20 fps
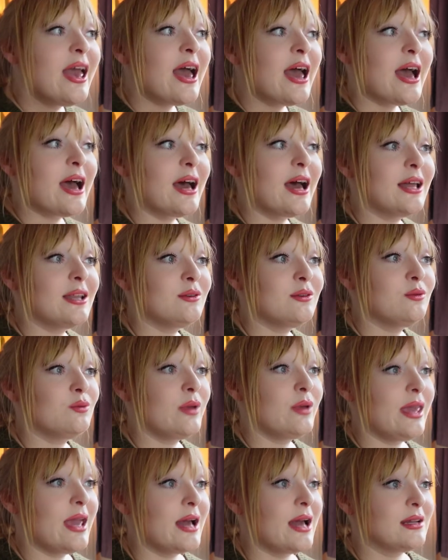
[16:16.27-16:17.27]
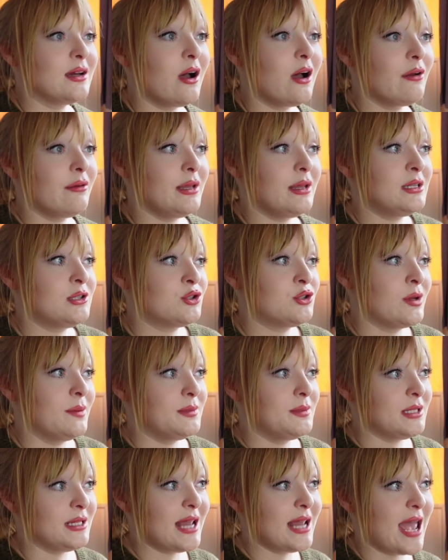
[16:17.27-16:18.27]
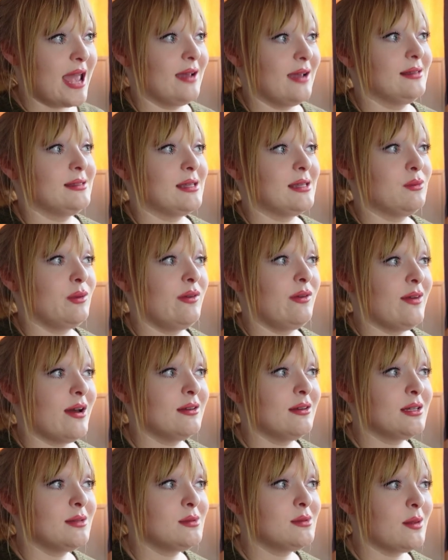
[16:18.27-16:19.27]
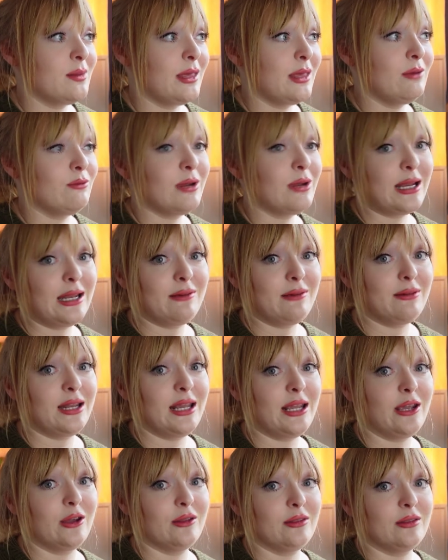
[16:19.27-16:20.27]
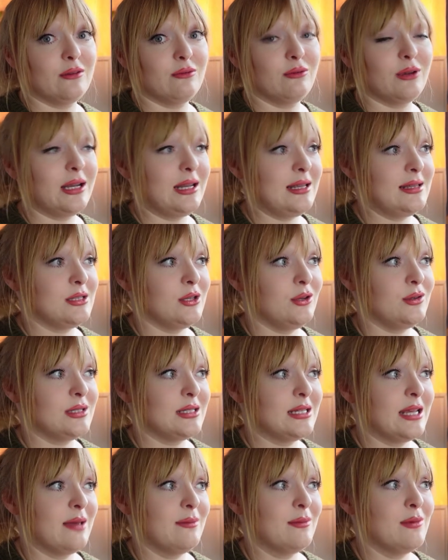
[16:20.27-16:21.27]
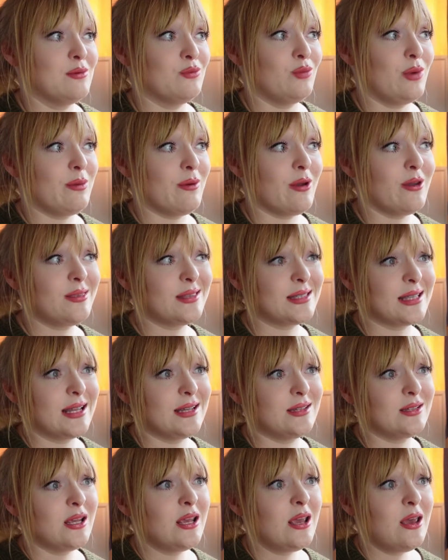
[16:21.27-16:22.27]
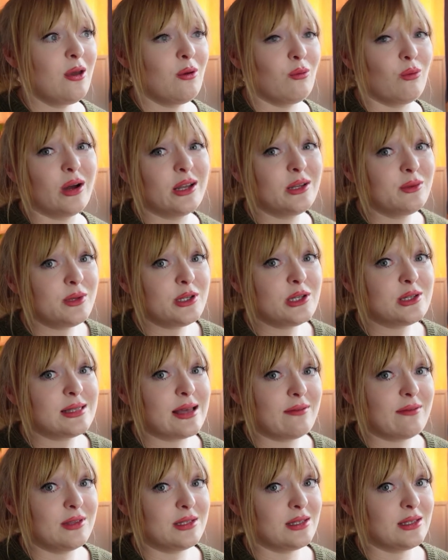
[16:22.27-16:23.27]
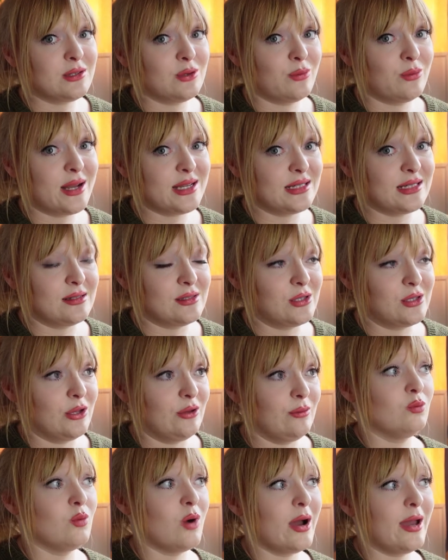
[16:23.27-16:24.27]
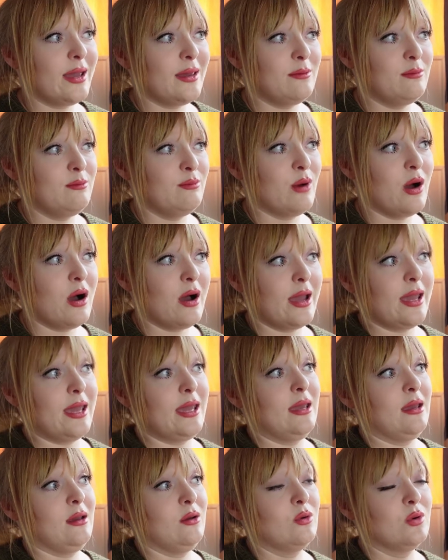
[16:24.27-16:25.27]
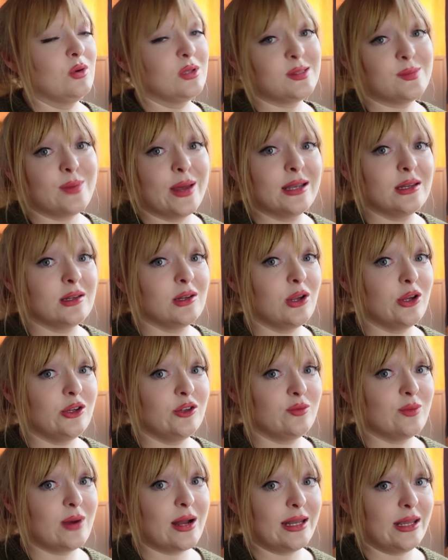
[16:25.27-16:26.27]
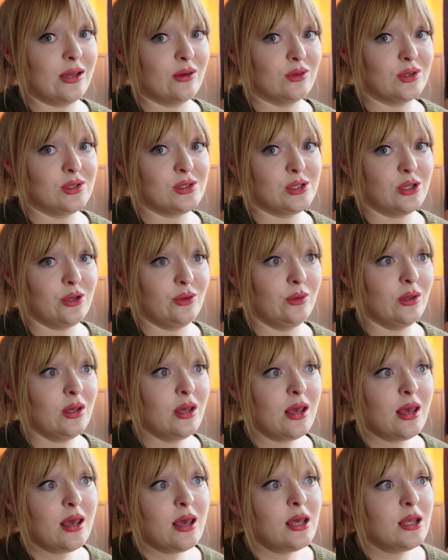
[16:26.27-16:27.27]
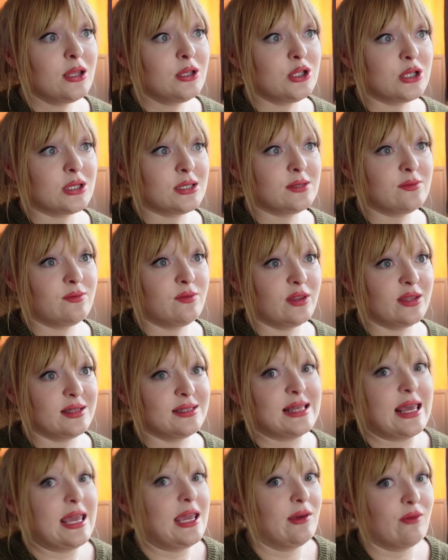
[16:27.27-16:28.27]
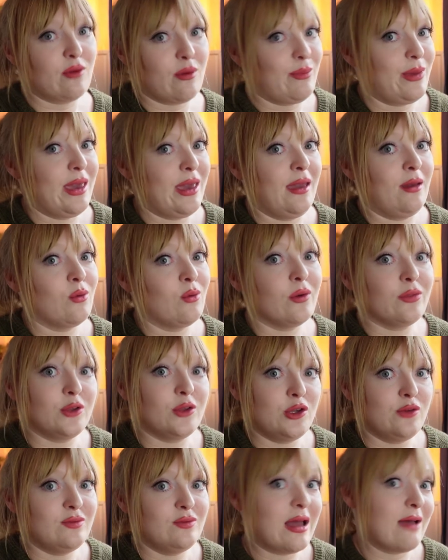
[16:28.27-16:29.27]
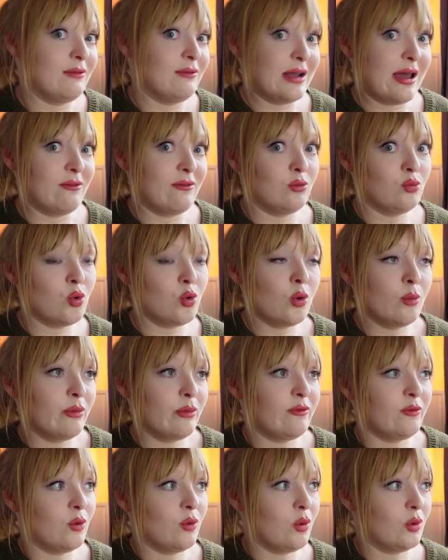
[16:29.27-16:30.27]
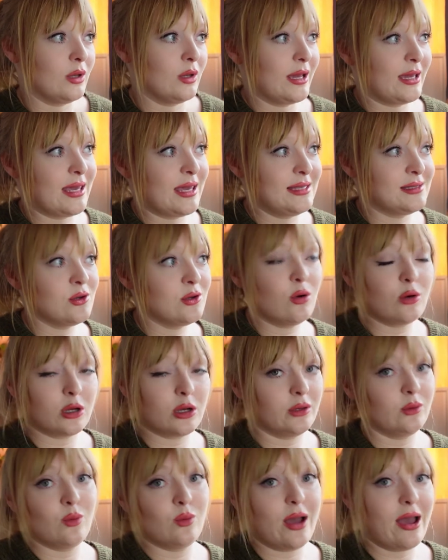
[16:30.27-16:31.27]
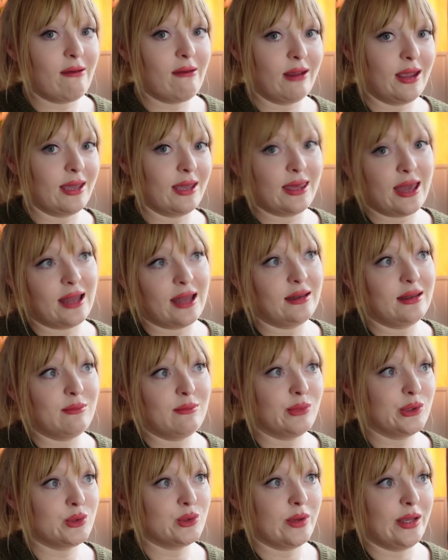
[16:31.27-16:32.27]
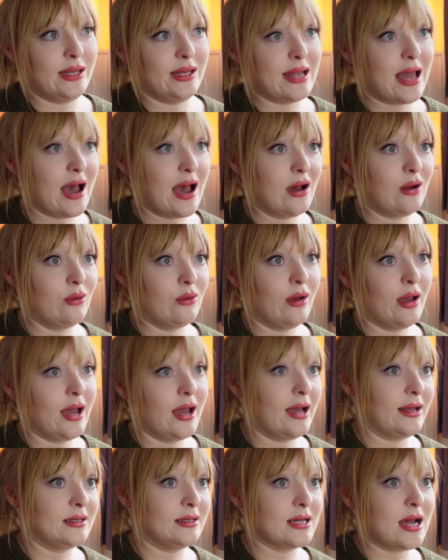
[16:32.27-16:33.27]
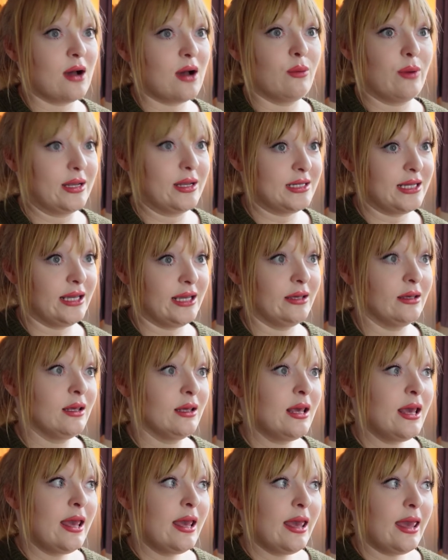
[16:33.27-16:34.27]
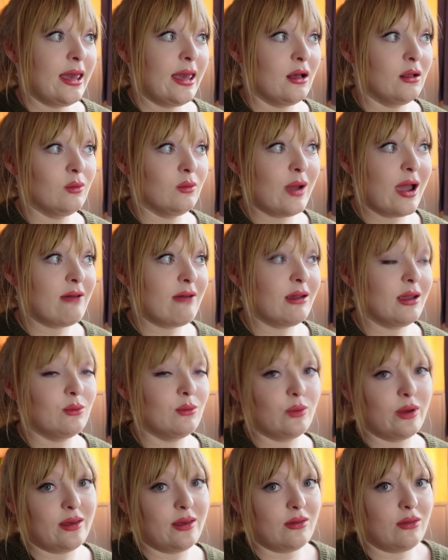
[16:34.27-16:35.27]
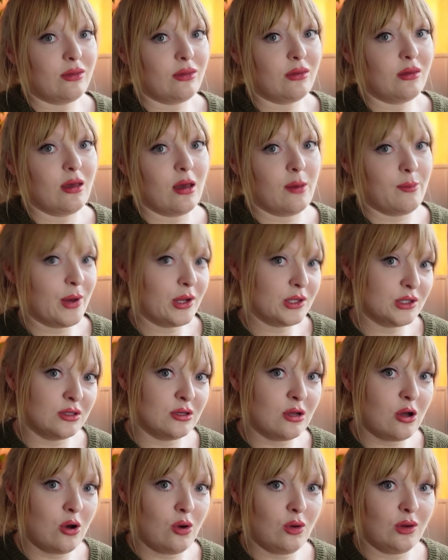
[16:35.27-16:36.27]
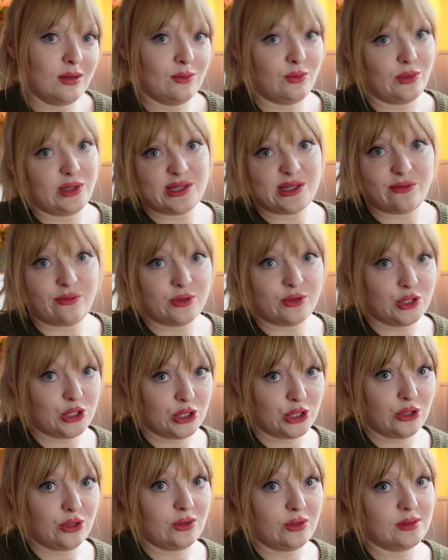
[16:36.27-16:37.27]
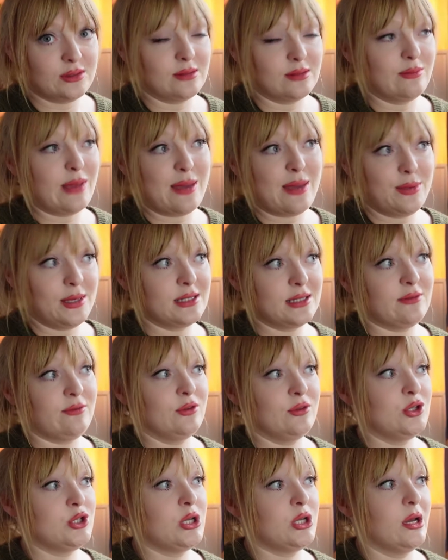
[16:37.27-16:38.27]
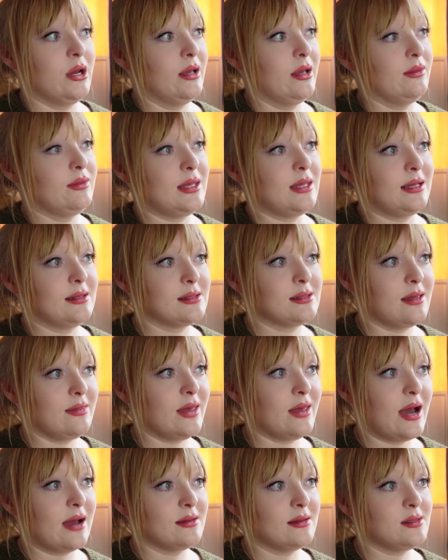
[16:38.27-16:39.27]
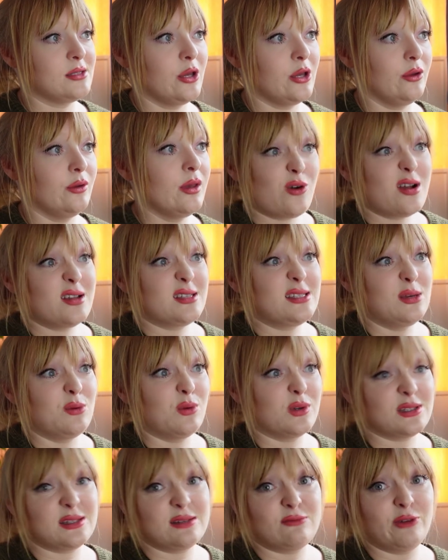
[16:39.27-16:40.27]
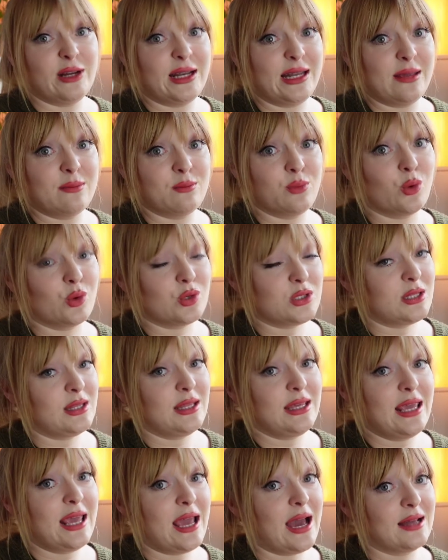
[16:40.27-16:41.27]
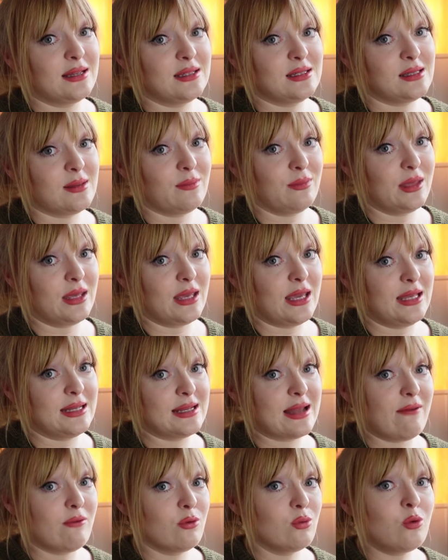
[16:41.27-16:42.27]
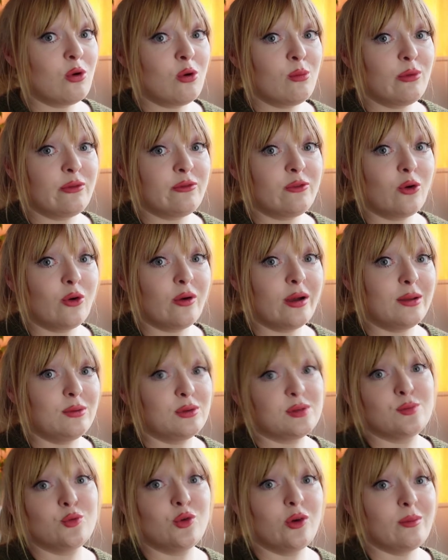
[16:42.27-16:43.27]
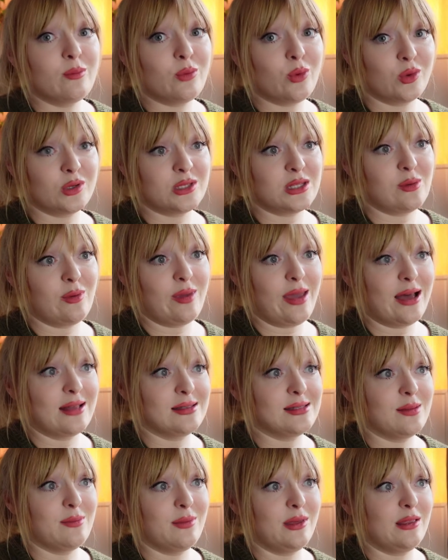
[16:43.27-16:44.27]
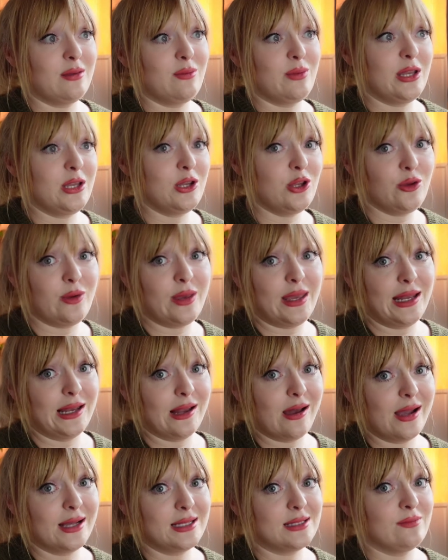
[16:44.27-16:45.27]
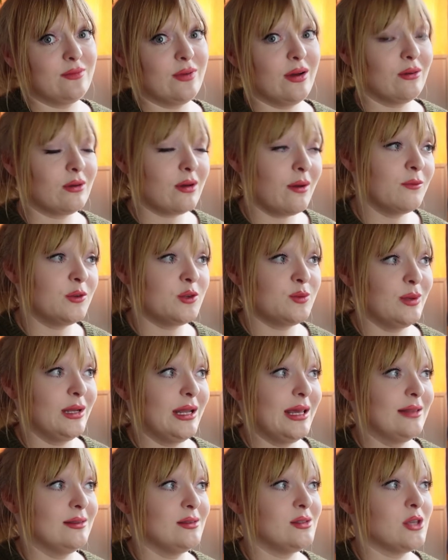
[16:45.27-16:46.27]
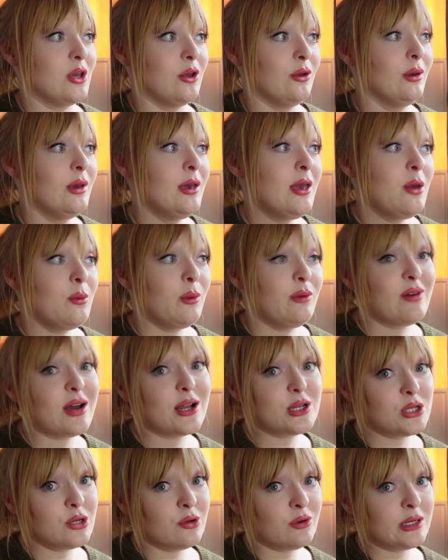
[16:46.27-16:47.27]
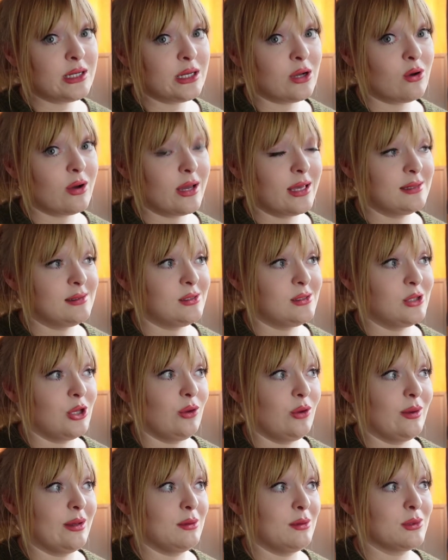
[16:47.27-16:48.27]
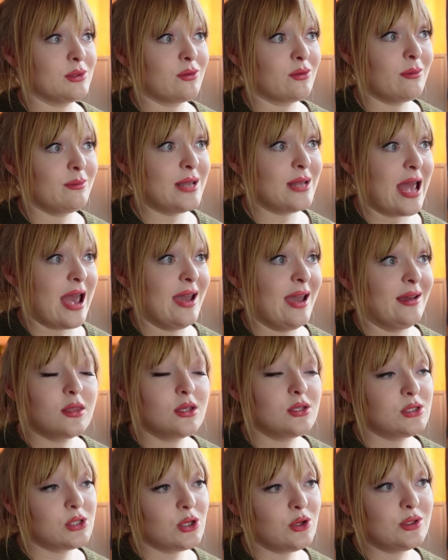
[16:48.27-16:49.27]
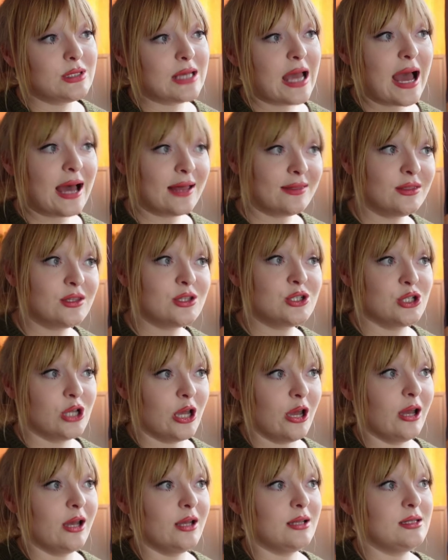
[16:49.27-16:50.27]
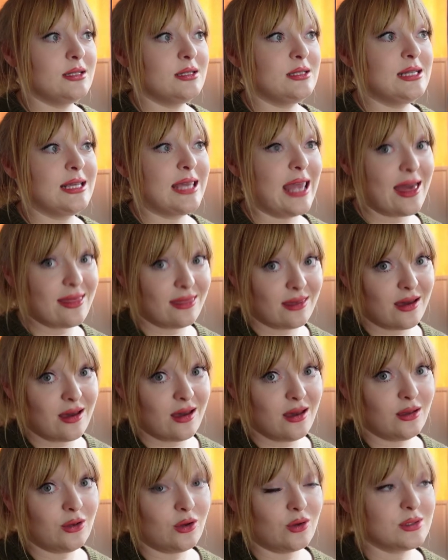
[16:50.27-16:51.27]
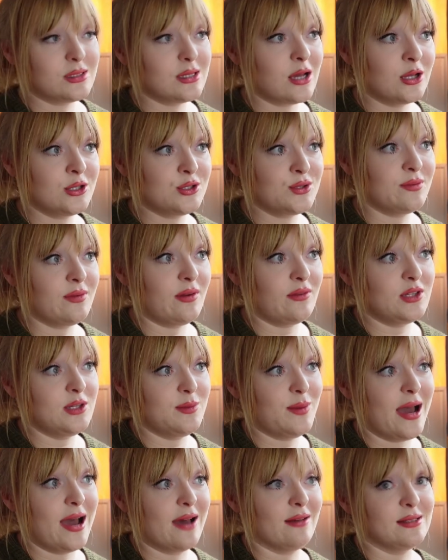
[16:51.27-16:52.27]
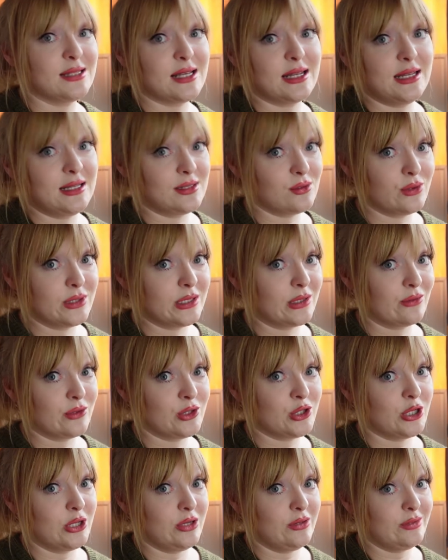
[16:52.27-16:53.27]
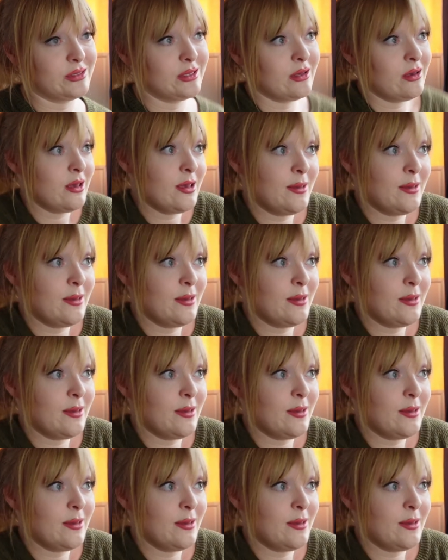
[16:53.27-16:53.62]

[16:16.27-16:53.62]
And we had a hurried trip to Next, and we found him something really, really good that really suited him, and we both said, why don't we just have this as your wedding suit? Why buy or spend a load of money on a suit just for the sake of it being one that you've never worn before? Like, he's not going to wear it again in between now and our wedding. He'll wear it with a buttonhole and with different shoes and maybe a different shirt and things like that. So for us, it wasn't really important that he had something he'd never worn before. It was more important that we had something that we knew he liked and felt comfortable in. So we've actually already got his suit, and it was from Net. The suit and the shirt together cost £150, and he's already got the shoes.